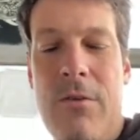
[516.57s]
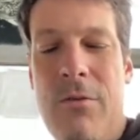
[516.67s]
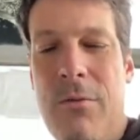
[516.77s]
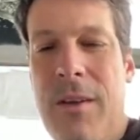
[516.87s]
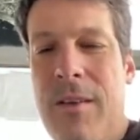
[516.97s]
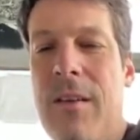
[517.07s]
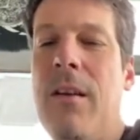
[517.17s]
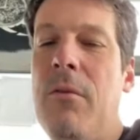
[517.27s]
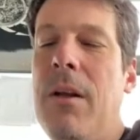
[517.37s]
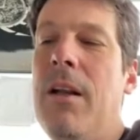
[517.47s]
Is
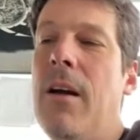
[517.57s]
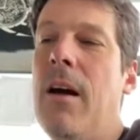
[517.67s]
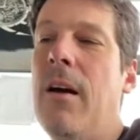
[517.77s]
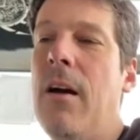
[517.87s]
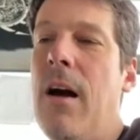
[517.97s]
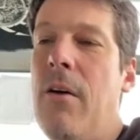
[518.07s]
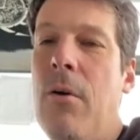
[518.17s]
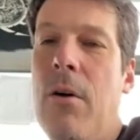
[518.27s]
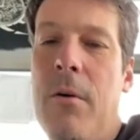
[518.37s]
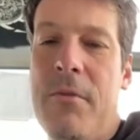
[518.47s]
really uh, our
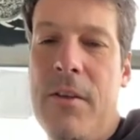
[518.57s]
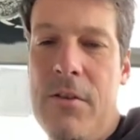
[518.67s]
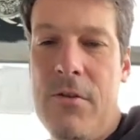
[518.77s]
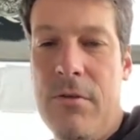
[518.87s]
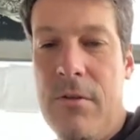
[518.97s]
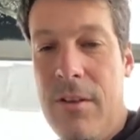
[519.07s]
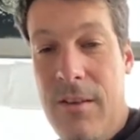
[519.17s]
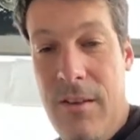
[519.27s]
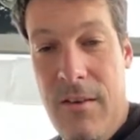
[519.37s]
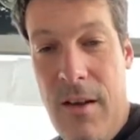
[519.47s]
obsession. It
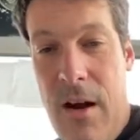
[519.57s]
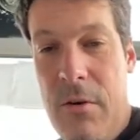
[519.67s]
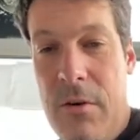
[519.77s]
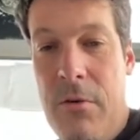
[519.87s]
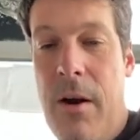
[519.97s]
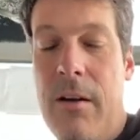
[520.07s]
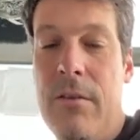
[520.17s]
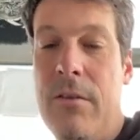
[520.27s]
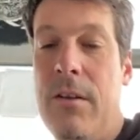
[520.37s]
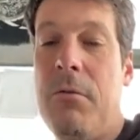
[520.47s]
is our grail, and
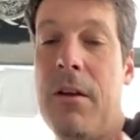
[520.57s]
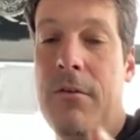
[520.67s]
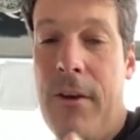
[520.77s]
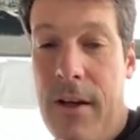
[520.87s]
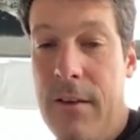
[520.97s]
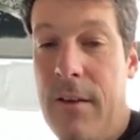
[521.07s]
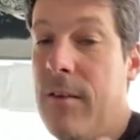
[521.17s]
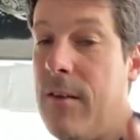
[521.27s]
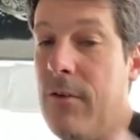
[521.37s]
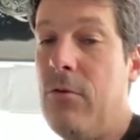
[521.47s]
it was very
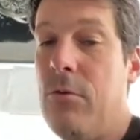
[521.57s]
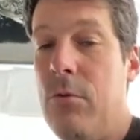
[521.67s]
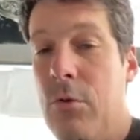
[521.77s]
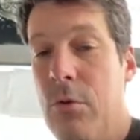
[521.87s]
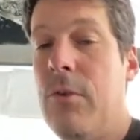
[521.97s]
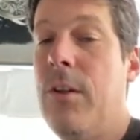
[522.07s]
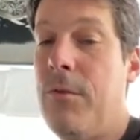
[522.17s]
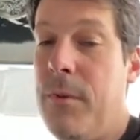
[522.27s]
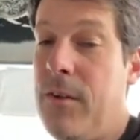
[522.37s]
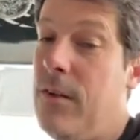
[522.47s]
interesting to use these
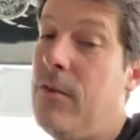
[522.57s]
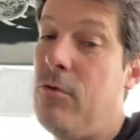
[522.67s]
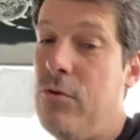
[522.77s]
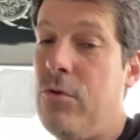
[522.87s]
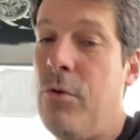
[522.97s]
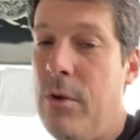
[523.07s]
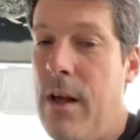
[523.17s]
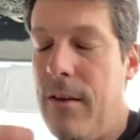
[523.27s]
pieces to show that.